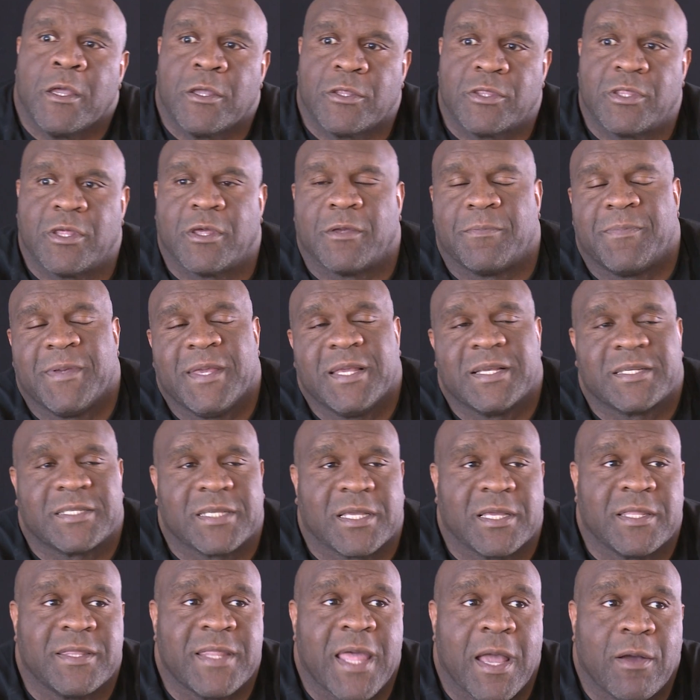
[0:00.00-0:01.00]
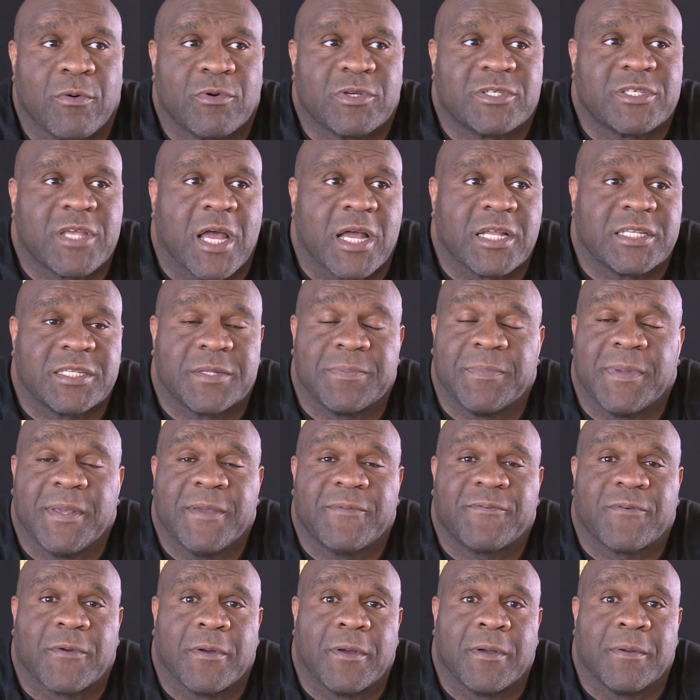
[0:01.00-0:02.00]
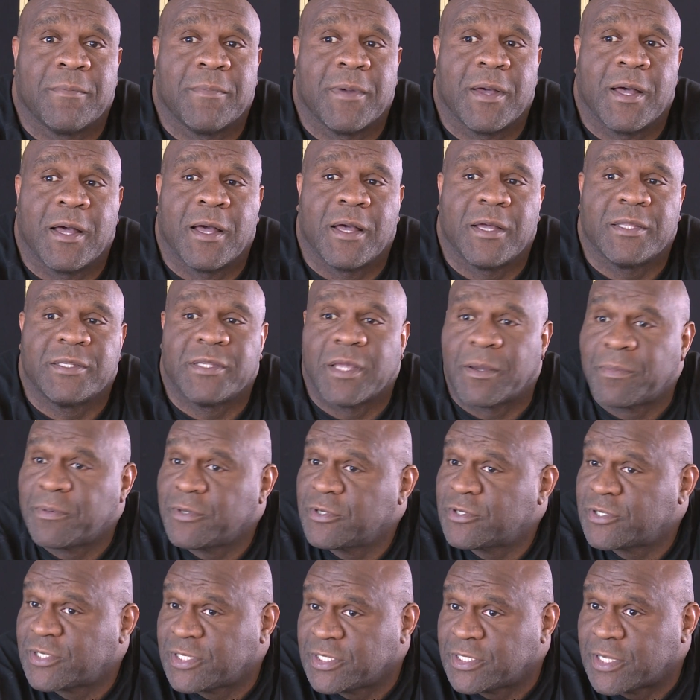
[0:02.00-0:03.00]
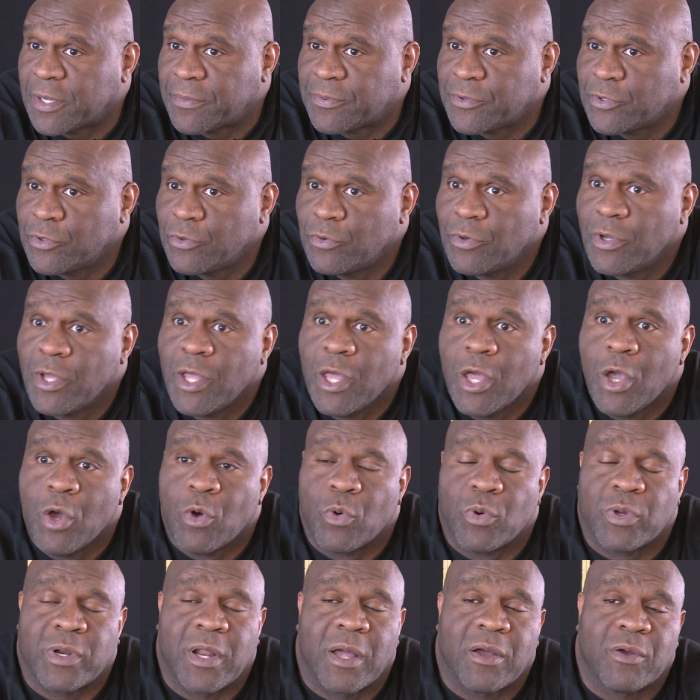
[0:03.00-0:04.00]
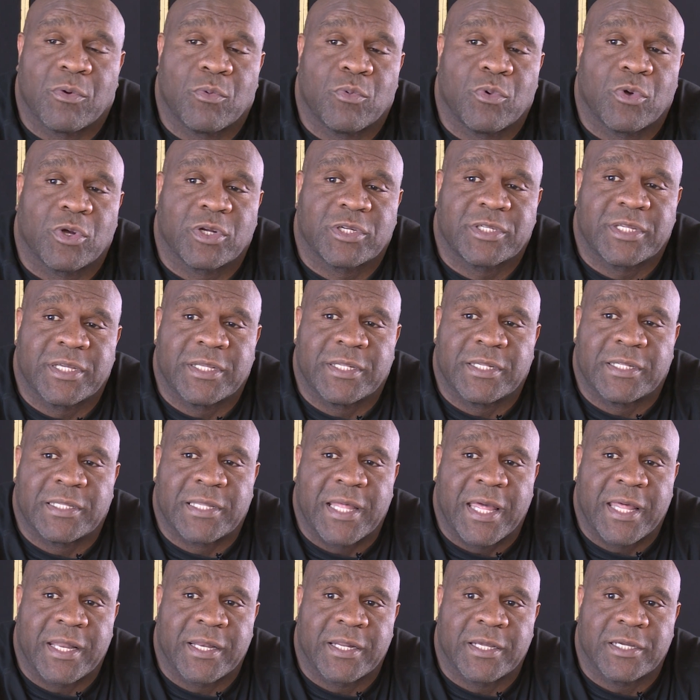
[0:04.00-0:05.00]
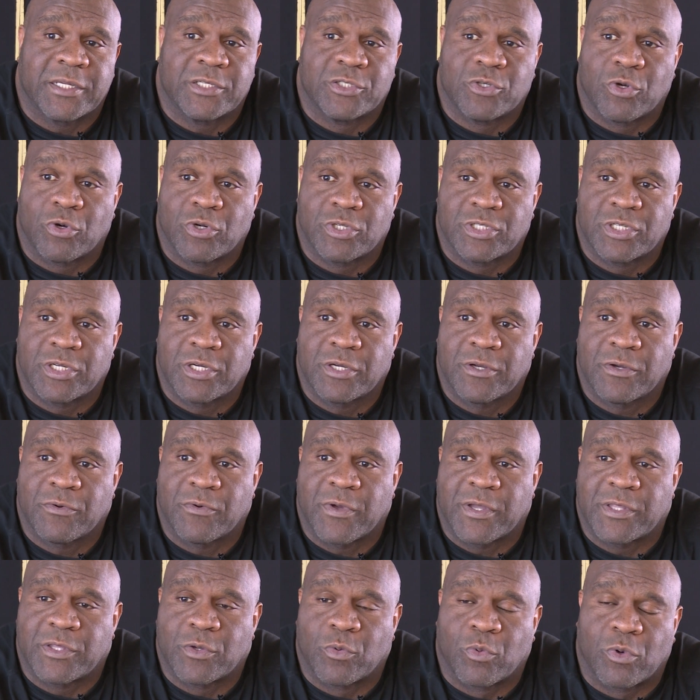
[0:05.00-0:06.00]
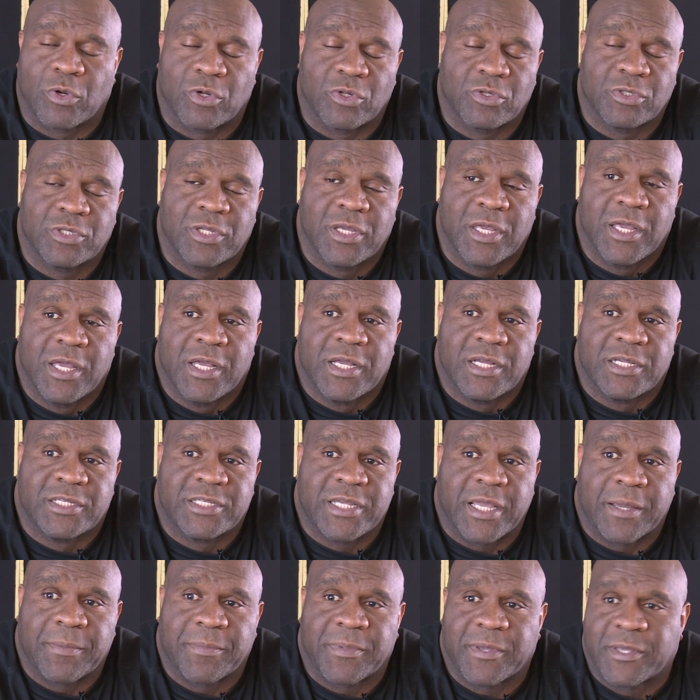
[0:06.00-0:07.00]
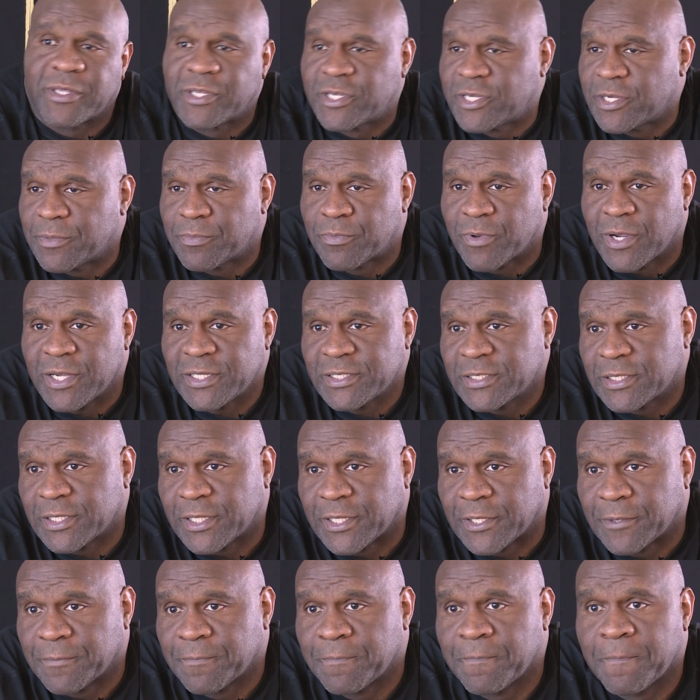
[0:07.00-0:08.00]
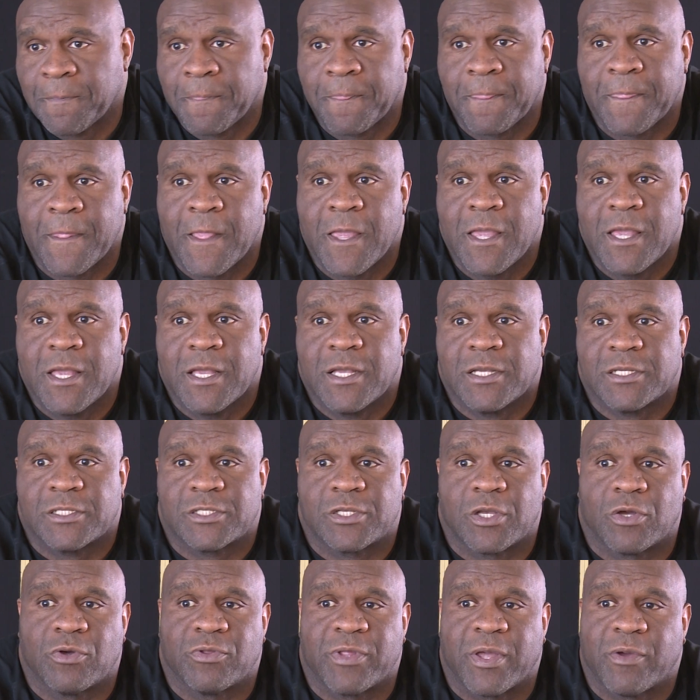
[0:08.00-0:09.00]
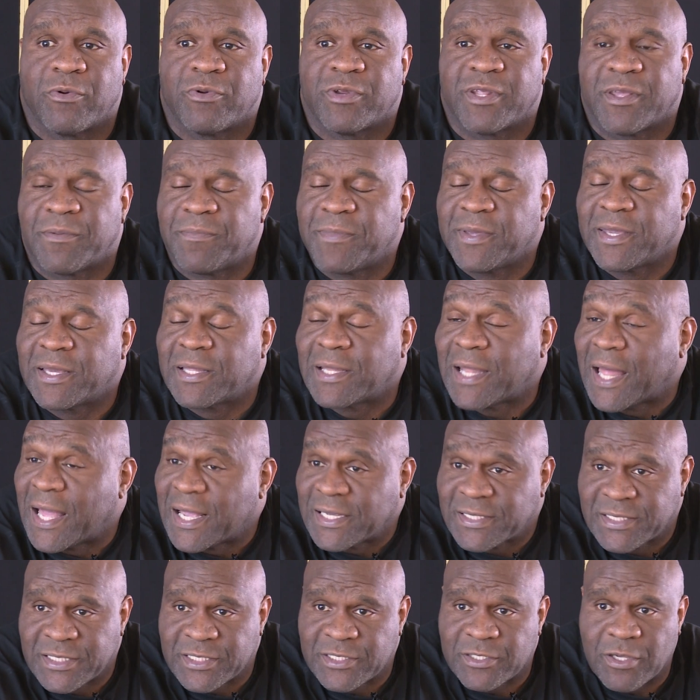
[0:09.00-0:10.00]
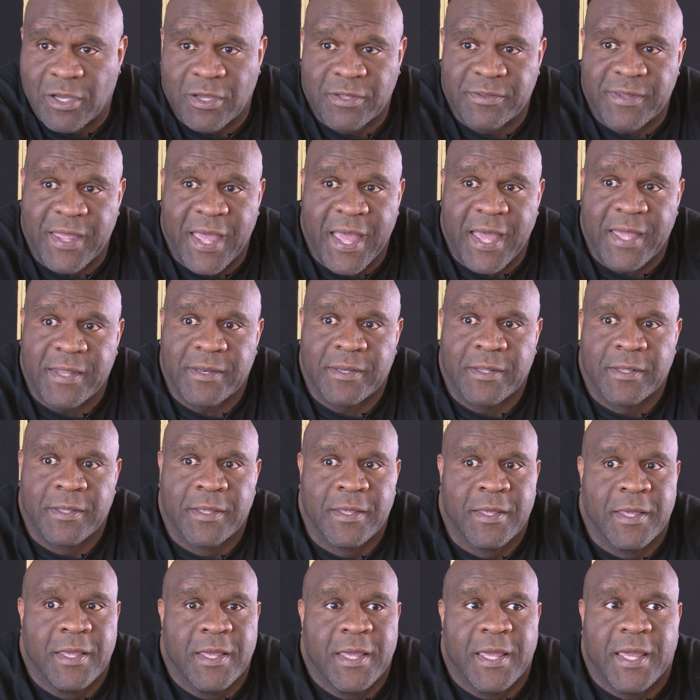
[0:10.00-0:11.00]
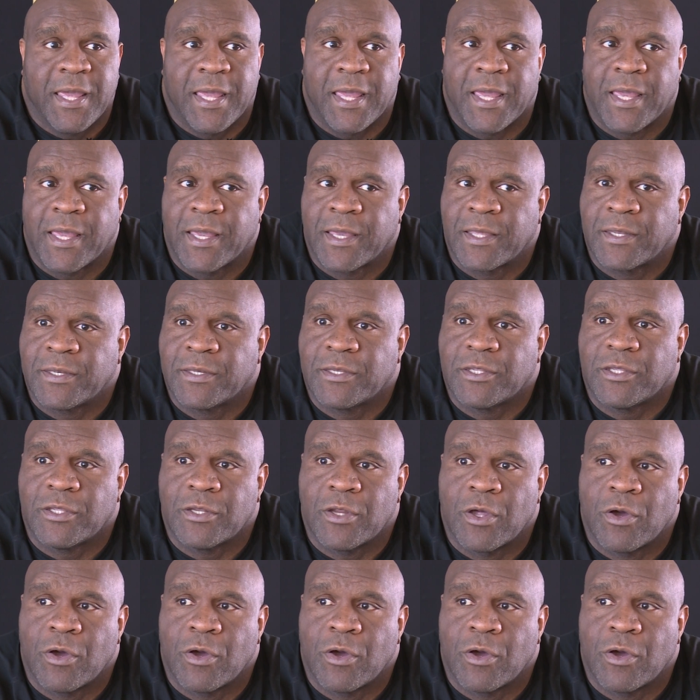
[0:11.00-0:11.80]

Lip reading: The beast, and that was taught to me from WCW when I worked in Atlanta, Georgia at the World Championship Wrestling. So they would give me classes on that. And,